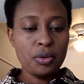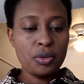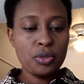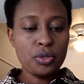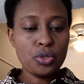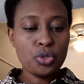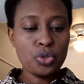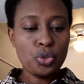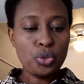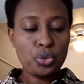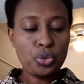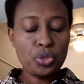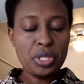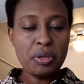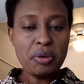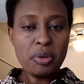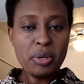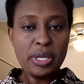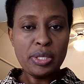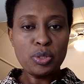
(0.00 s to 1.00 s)
so today
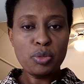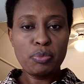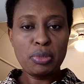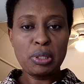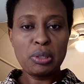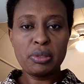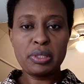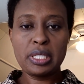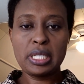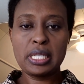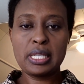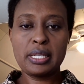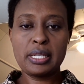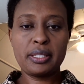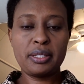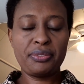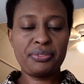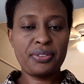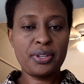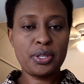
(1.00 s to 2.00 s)
we're going to be looking at
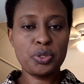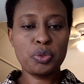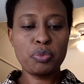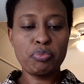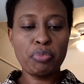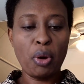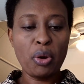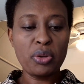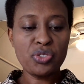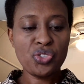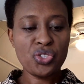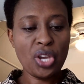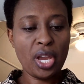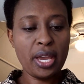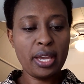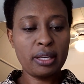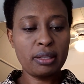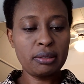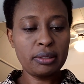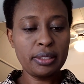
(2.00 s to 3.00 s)
a firstborn
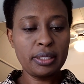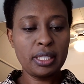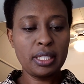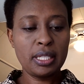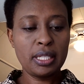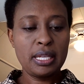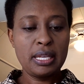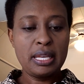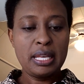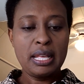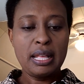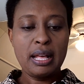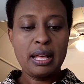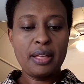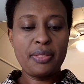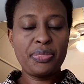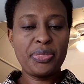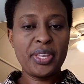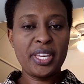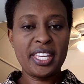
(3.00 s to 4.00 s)
child,
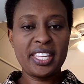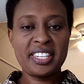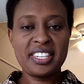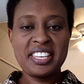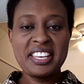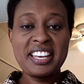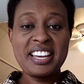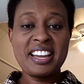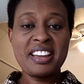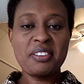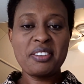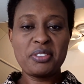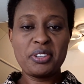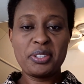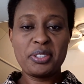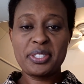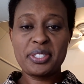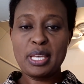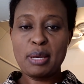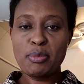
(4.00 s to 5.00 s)
and then I
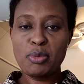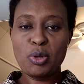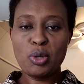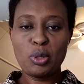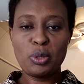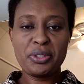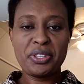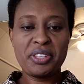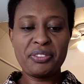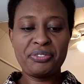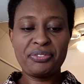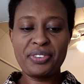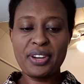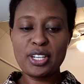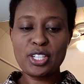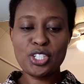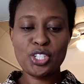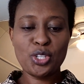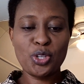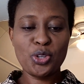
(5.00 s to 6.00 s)
read some called the
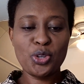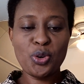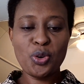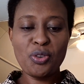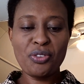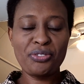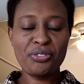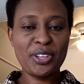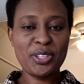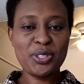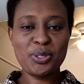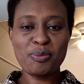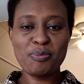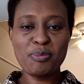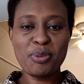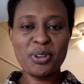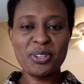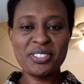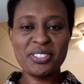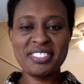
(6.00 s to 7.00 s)
functional
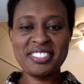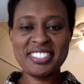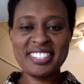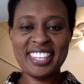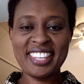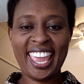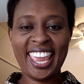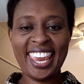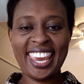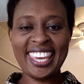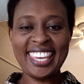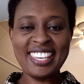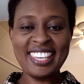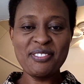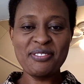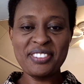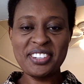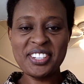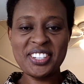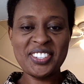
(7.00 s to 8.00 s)
firstborns. Hey,
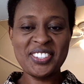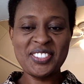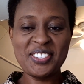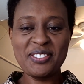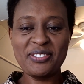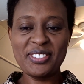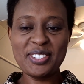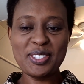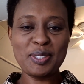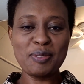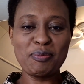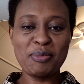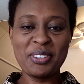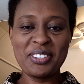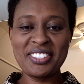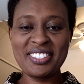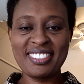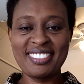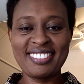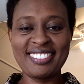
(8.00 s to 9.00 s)
functional
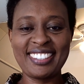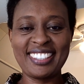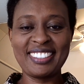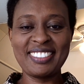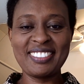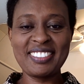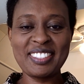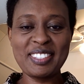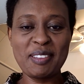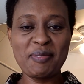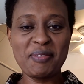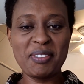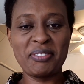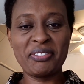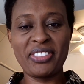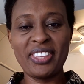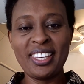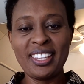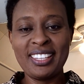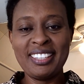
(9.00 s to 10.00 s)
firstborns, because I know some of them.